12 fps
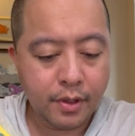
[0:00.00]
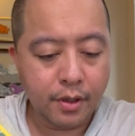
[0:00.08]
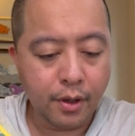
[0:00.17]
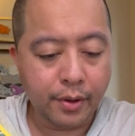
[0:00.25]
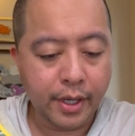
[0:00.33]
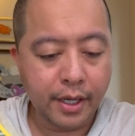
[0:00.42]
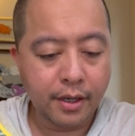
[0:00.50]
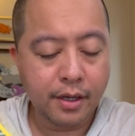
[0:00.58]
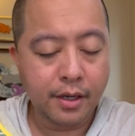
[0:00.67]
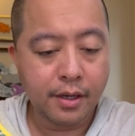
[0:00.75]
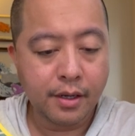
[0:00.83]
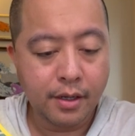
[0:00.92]
Okay,
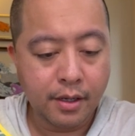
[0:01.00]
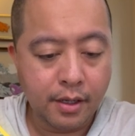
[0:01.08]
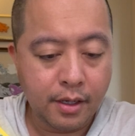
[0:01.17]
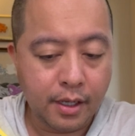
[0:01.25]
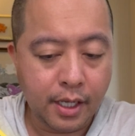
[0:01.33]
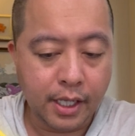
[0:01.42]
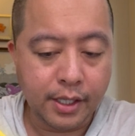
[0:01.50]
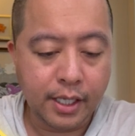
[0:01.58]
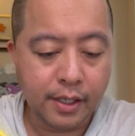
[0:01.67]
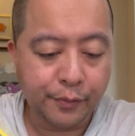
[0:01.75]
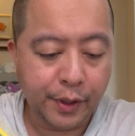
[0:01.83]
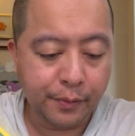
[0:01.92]
and
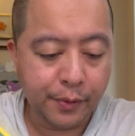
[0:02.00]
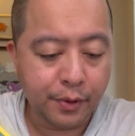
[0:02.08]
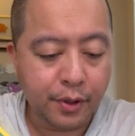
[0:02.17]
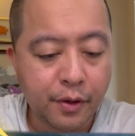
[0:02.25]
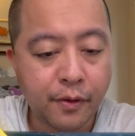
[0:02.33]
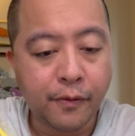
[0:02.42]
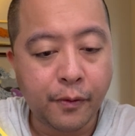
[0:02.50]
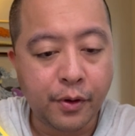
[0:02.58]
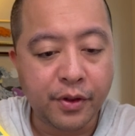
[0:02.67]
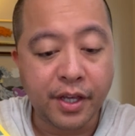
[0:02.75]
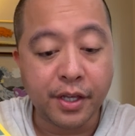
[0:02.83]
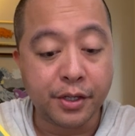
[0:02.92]
then we will go for
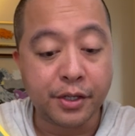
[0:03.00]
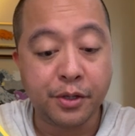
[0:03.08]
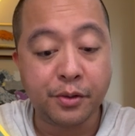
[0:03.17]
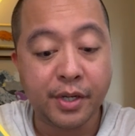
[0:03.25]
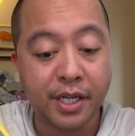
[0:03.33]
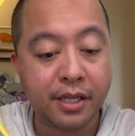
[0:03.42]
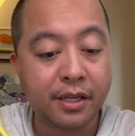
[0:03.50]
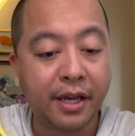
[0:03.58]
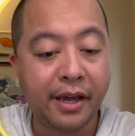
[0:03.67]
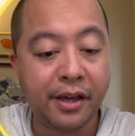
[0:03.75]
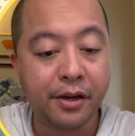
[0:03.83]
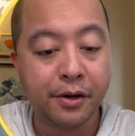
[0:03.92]
the 2-hit
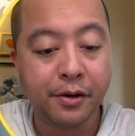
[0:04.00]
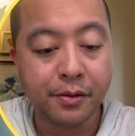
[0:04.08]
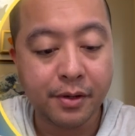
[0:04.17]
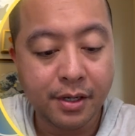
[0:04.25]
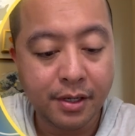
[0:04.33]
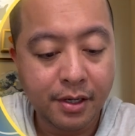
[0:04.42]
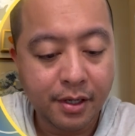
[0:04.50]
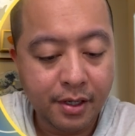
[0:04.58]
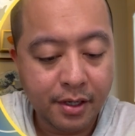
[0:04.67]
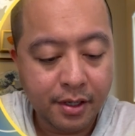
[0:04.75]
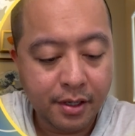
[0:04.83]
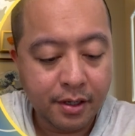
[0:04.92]
KO
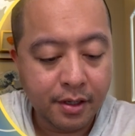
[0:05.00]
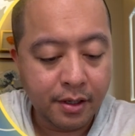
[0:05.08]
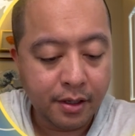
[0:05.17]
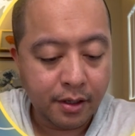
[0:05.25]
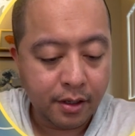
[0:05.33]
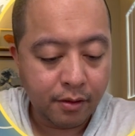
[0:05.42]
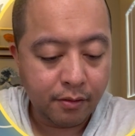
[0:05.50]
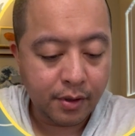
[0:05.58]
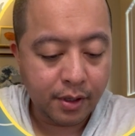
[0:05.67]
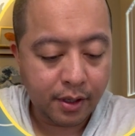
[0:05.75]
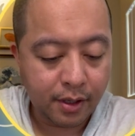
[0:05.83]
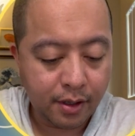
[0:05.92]

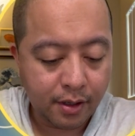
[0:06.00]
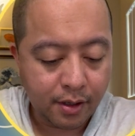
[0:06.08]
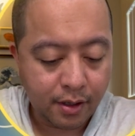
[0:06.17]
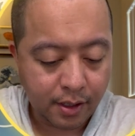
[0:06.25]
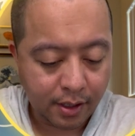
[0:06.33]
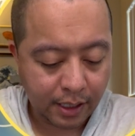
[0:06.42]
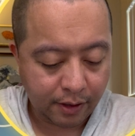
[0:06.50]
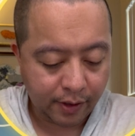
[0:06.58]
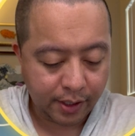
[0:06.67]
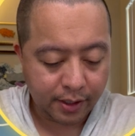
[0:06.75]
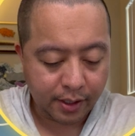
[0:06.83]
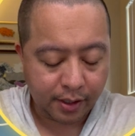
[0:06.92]
with that right
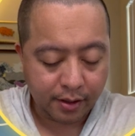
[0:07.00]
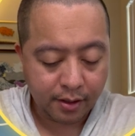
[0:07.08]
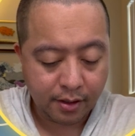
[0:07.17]
there.